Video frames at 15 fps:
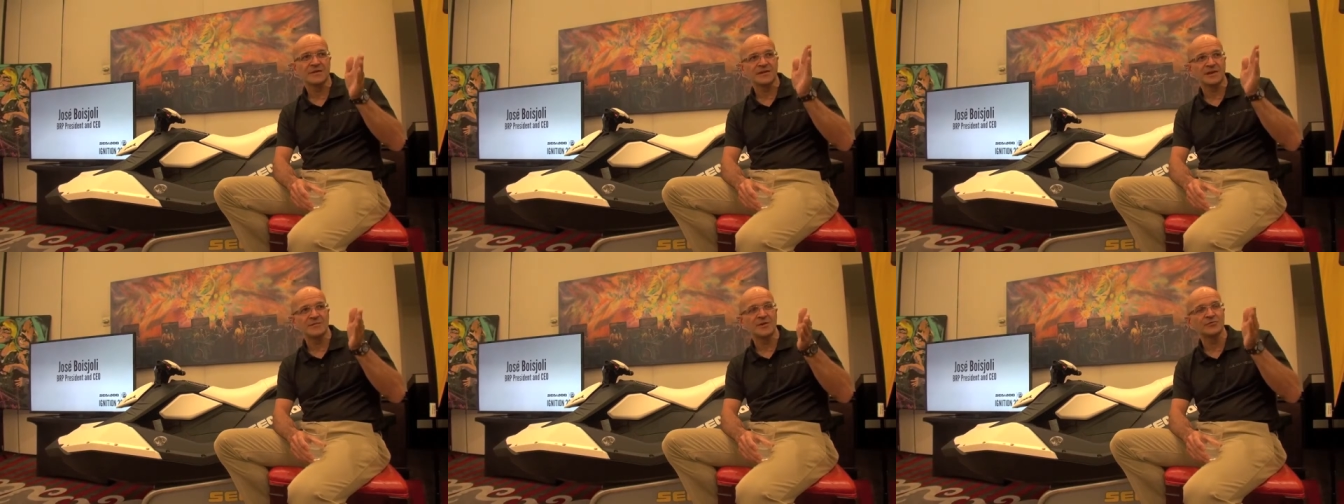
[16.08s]

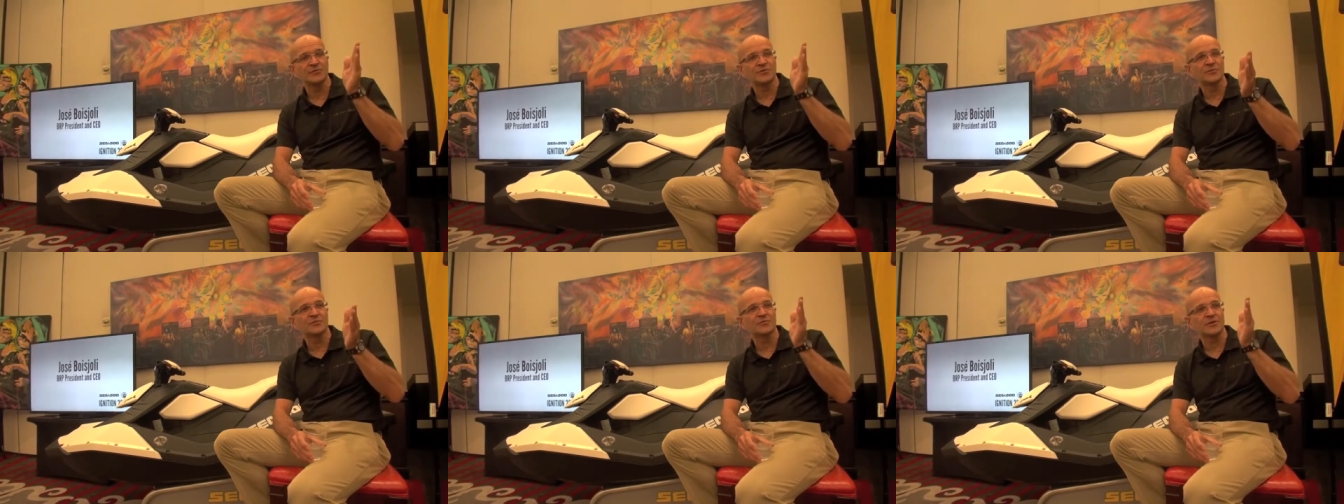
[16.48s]
come up
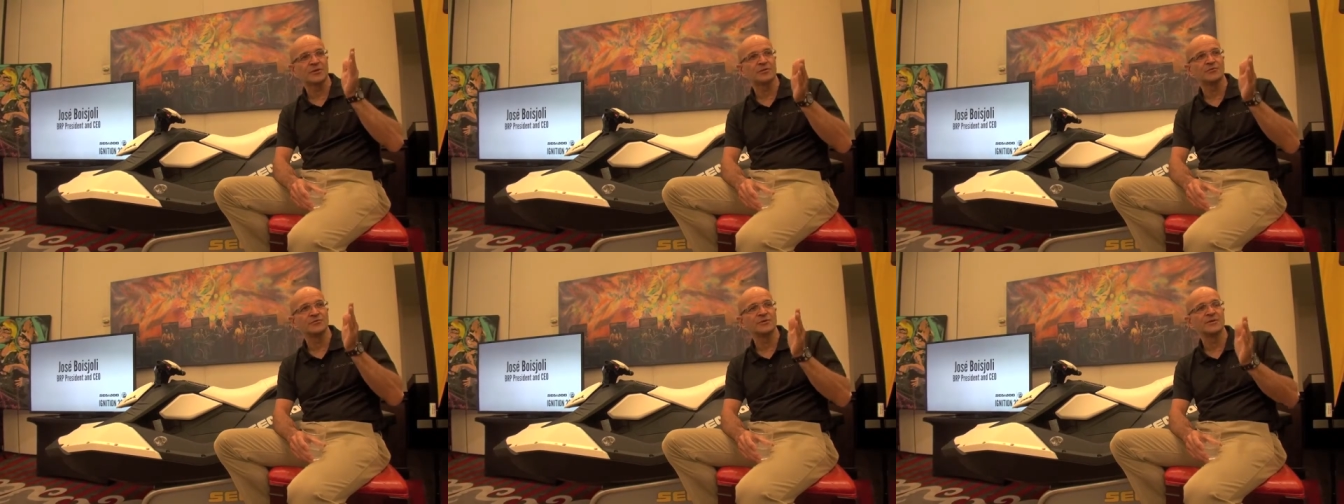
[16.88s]
with a
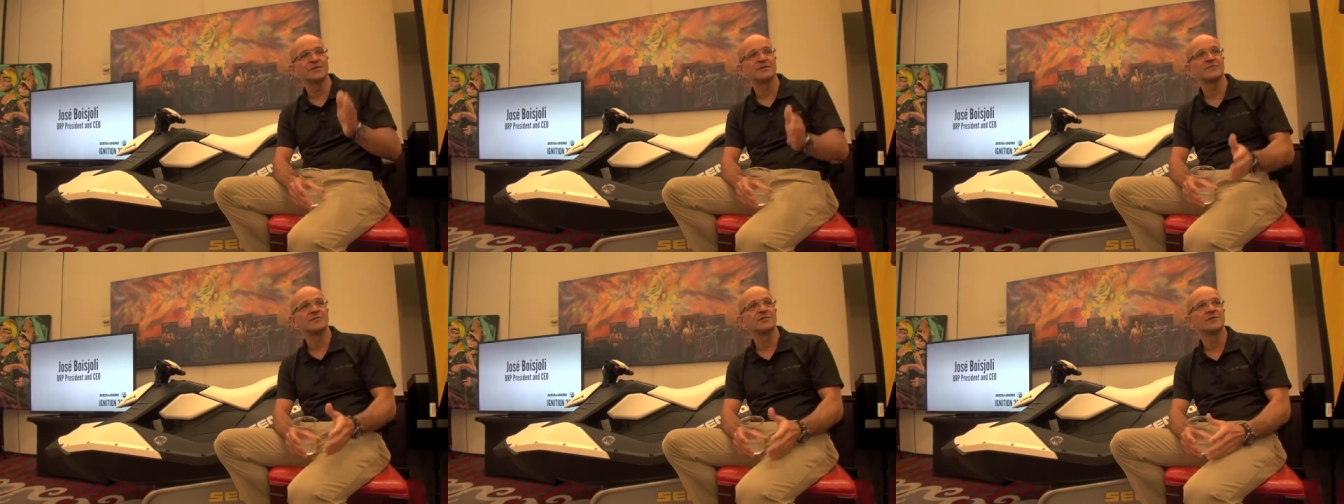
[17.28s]
product would
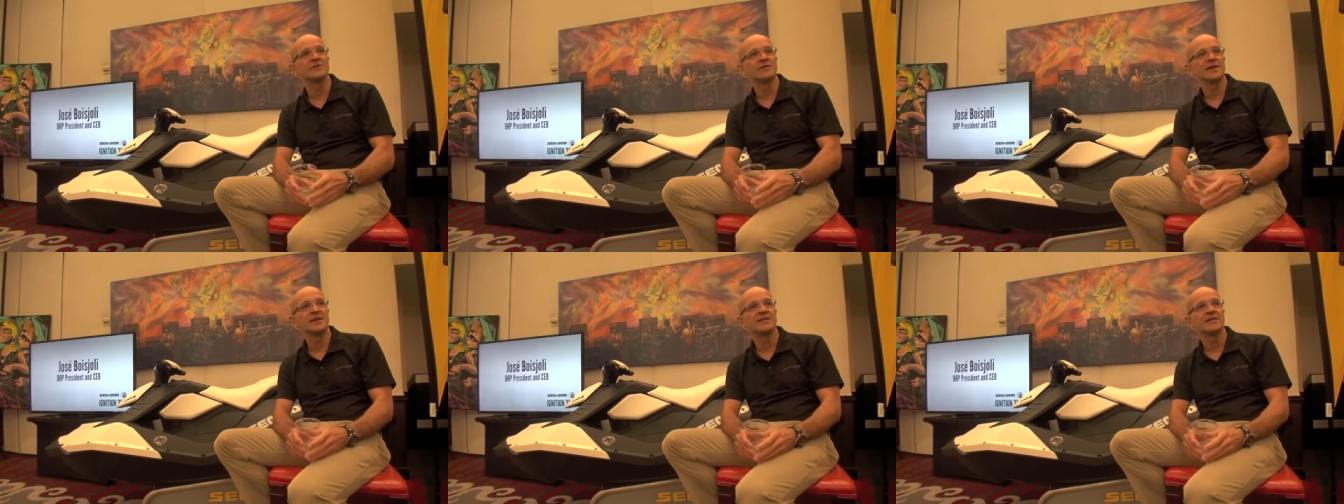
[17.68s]
deliver
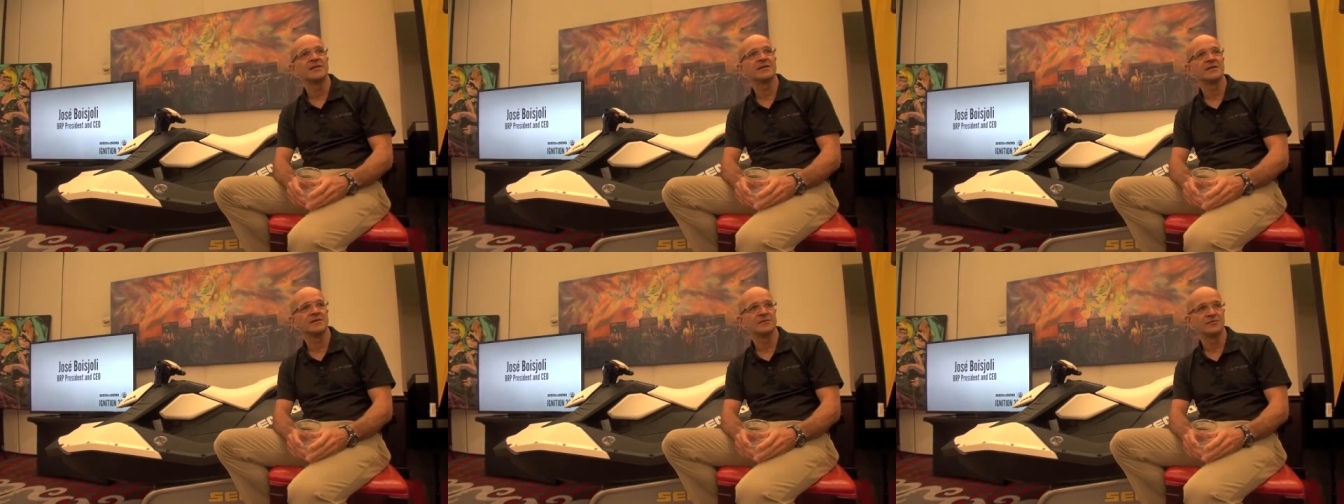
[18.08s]
on any
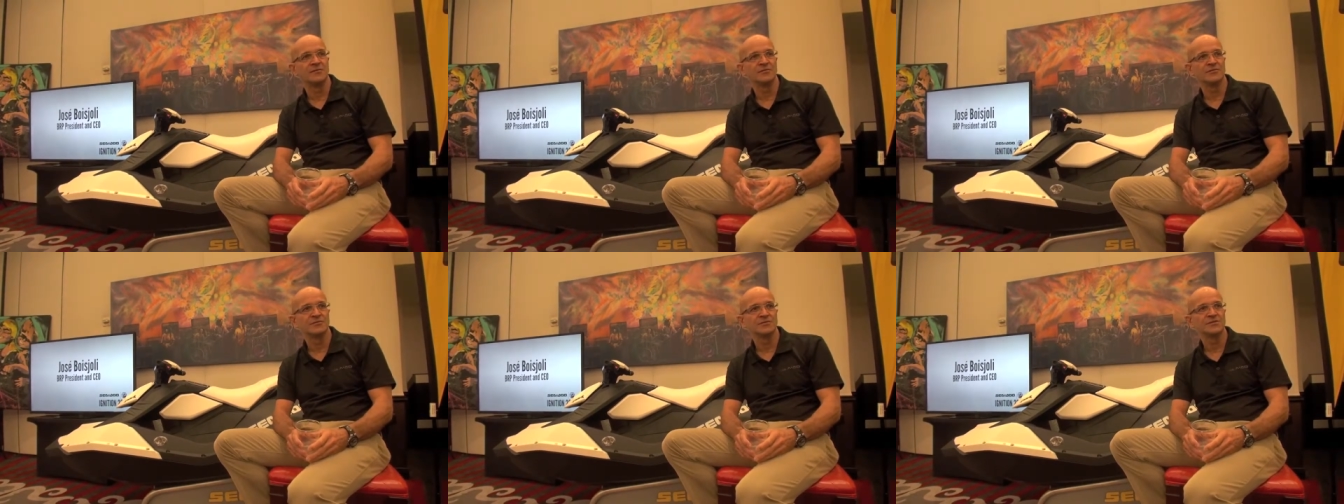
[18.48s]
of
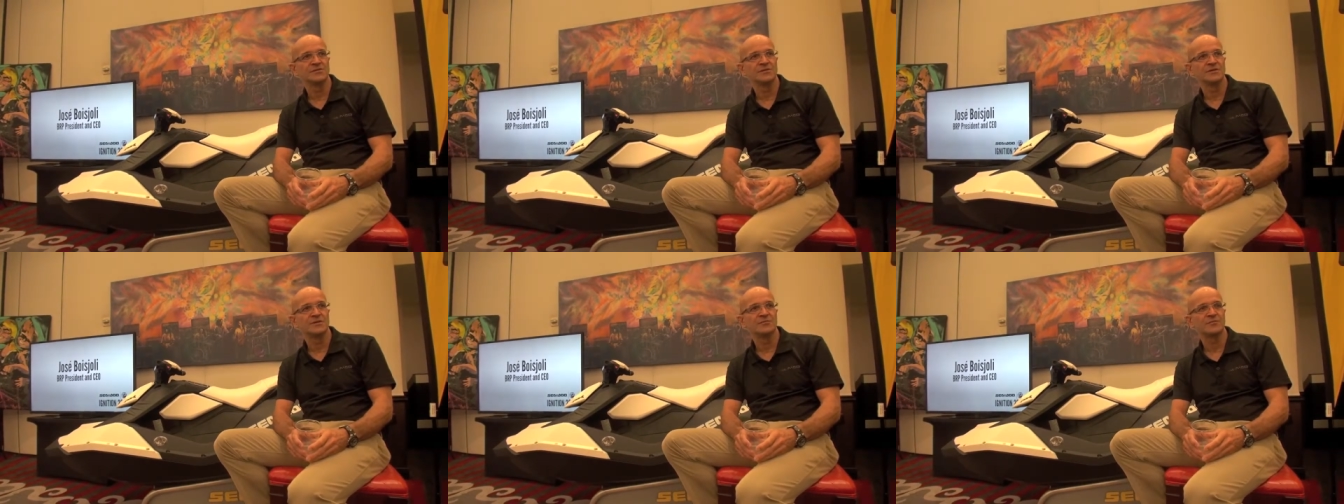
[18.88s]
those
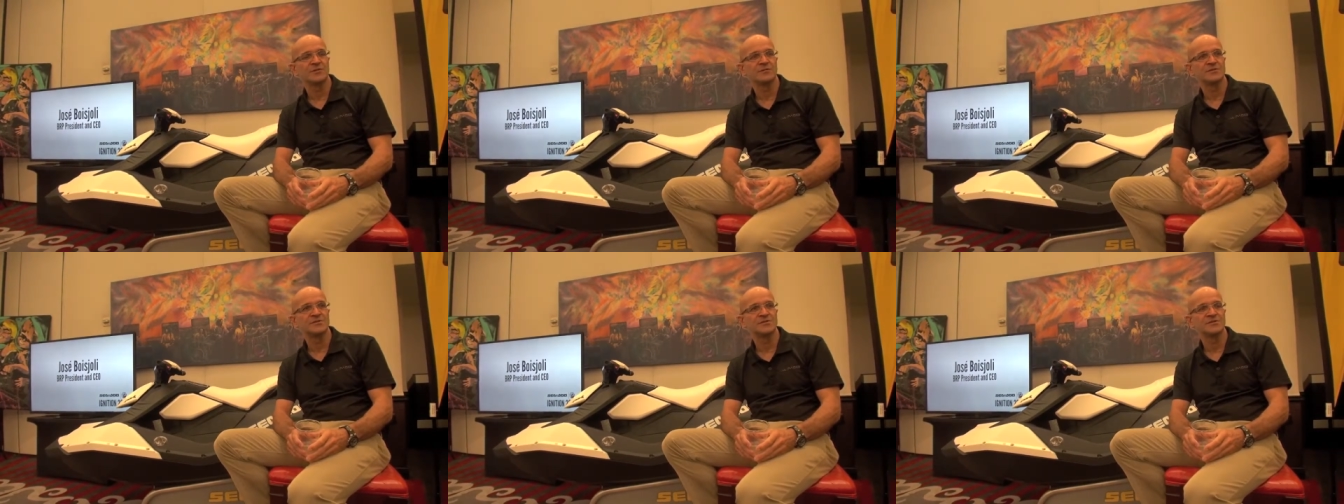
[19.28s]
uh,
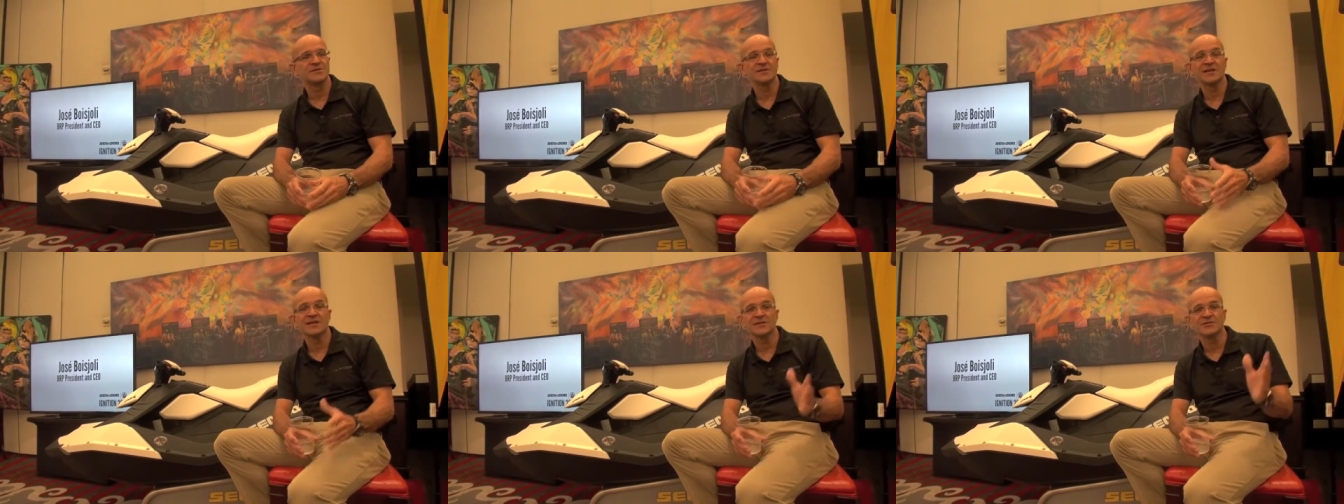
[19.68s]
promises.
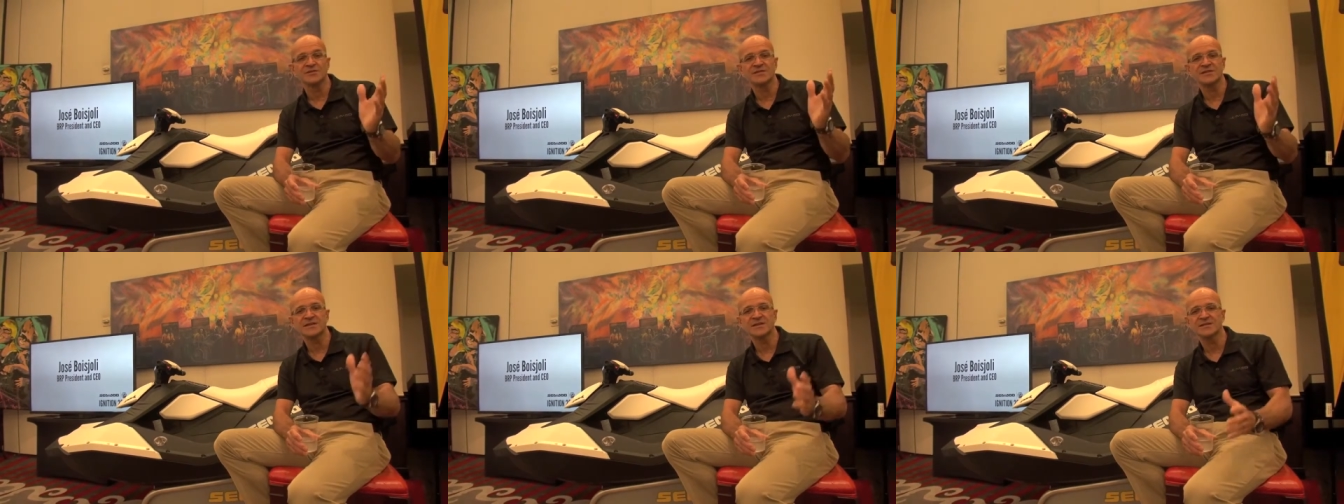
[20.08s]
And like you
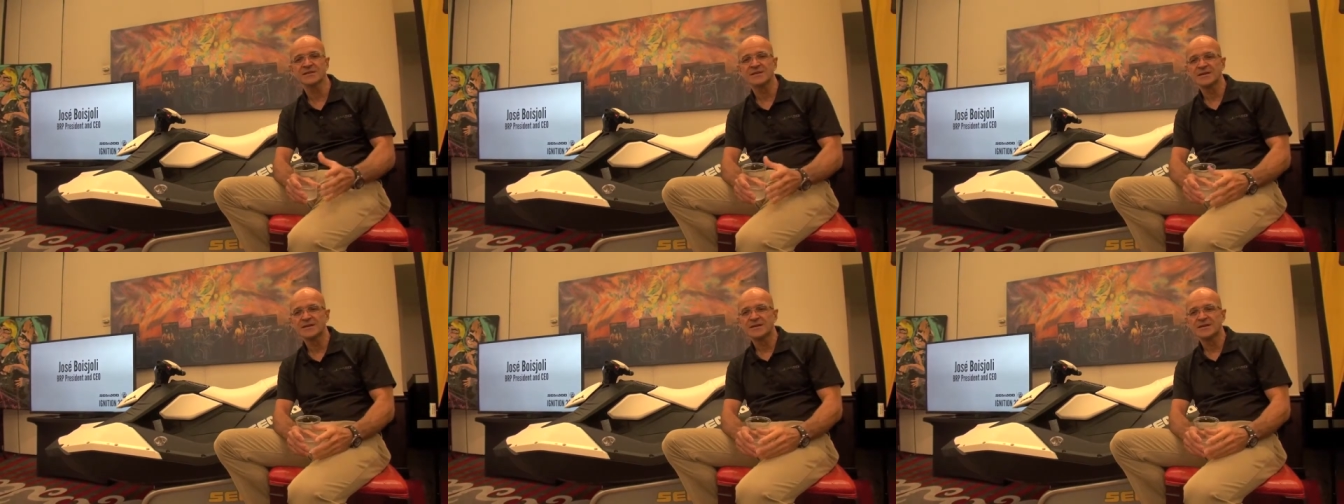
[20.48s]
said,